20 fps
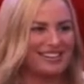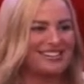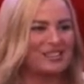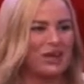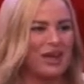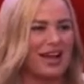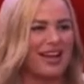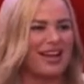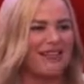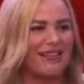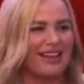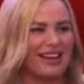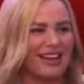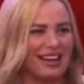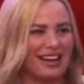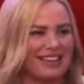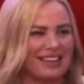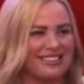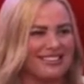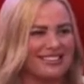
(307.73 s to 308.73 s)
So I
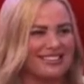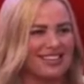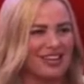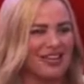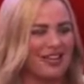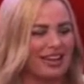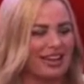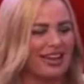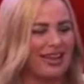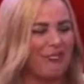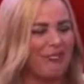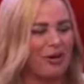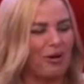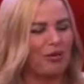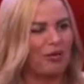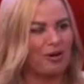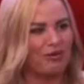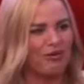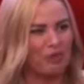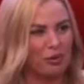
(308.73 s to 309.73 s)
realized, I said, okay, he
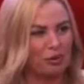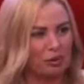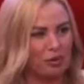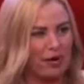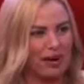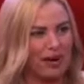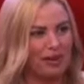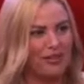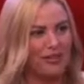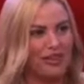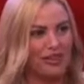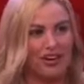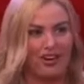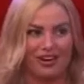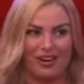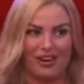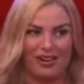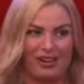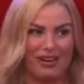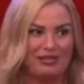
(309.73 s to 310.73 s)
probably put one out there, he got a
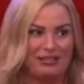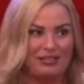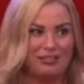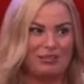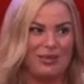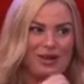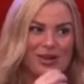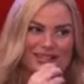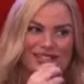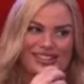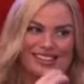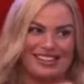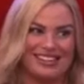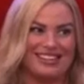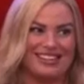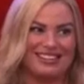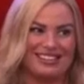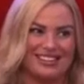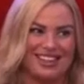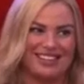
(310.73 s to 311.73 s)
great response, and then he
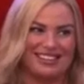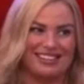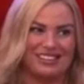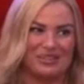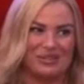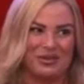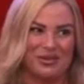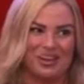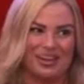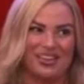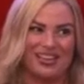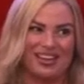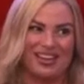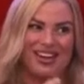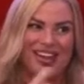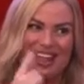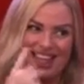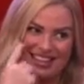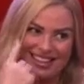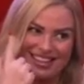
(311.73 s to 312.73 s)
decided to do another.
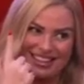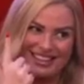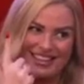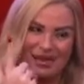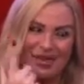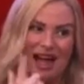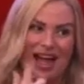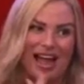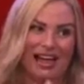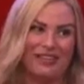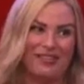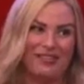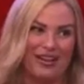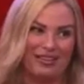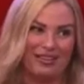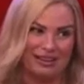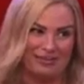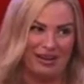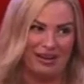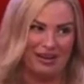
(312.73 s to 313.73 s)
That's how I
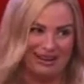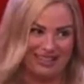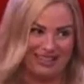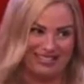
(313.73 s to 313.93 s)
felt about it.